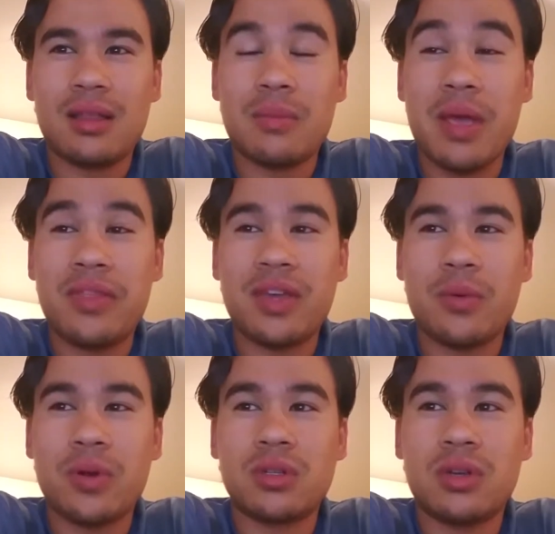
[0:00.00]
The main thing I
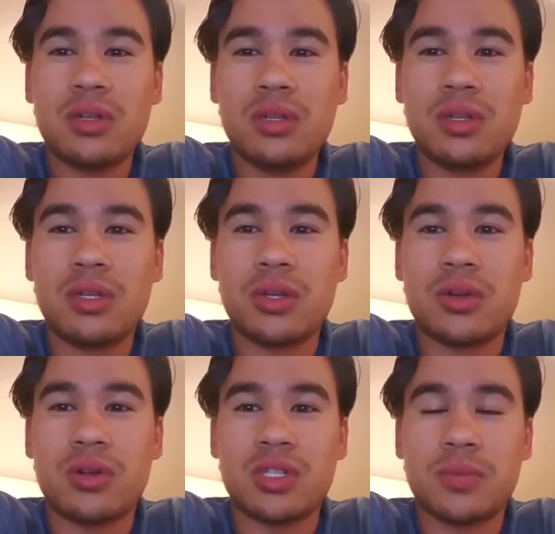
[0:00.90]
worked on during the
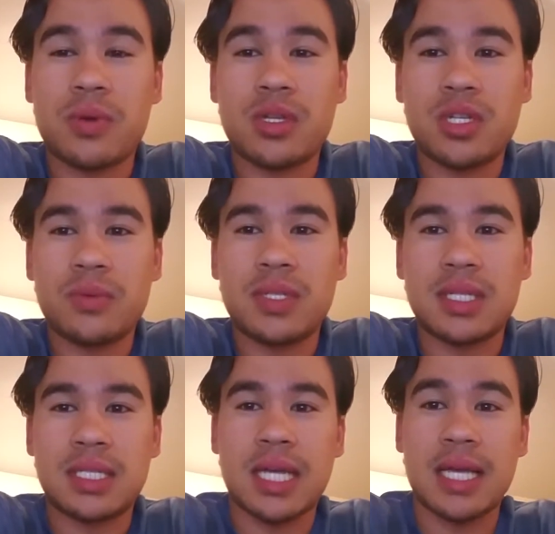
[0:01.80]
course of this project was
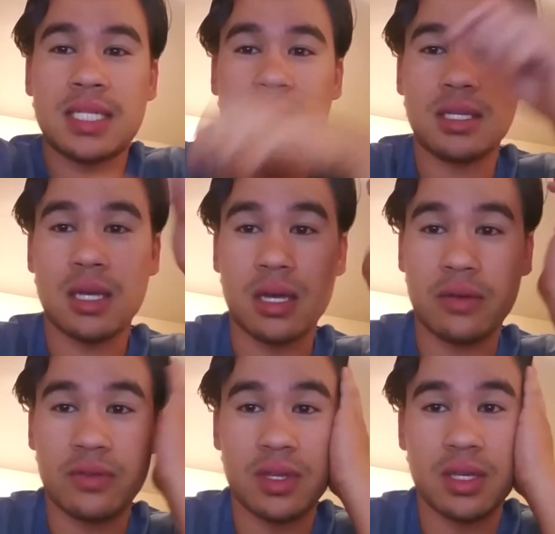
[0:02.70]
the sizing
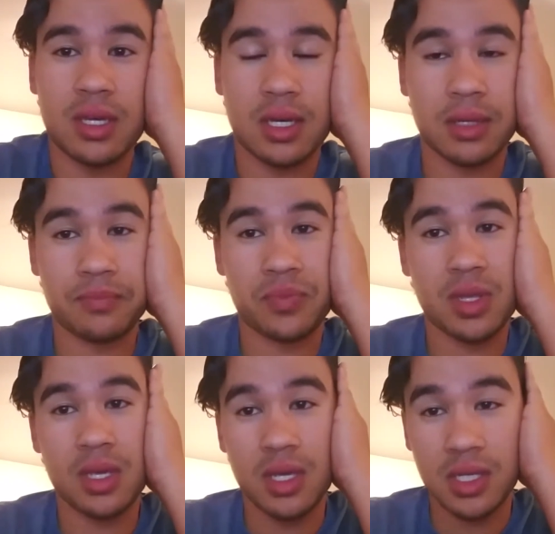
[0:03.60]
of the
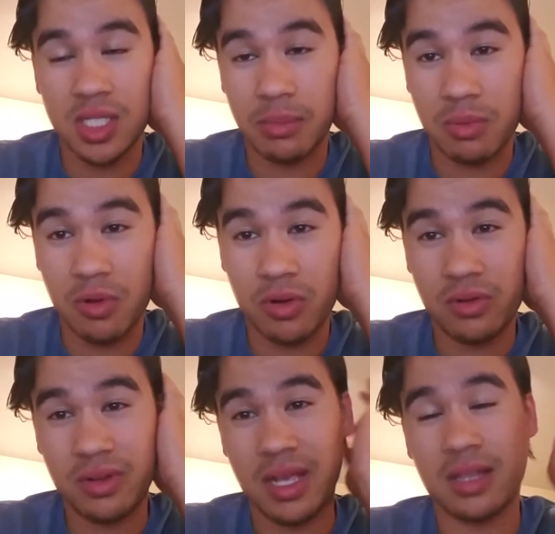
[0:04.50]
stepper
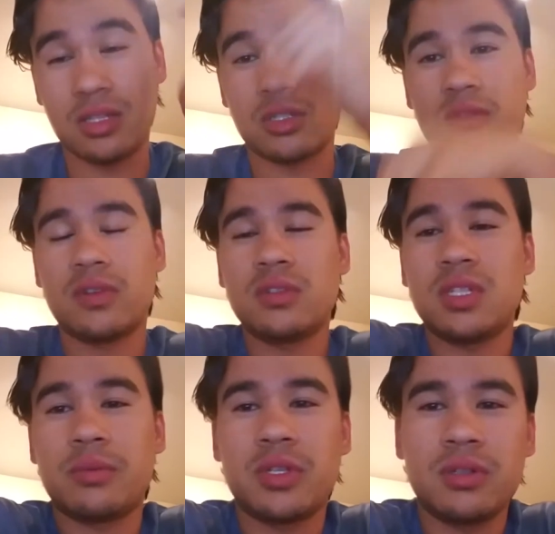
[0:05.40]
motor and the servos
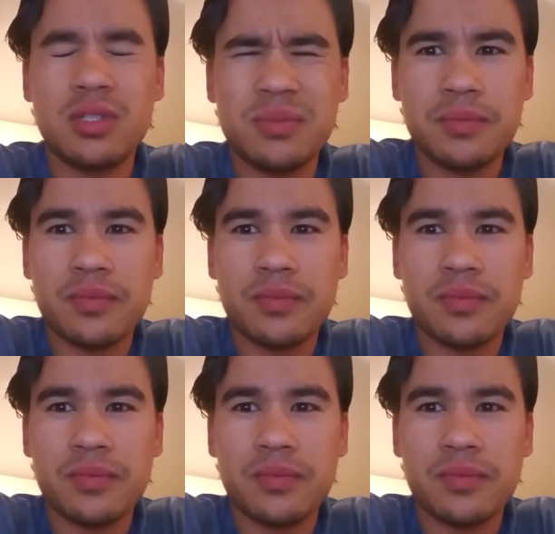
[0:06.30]
that we used.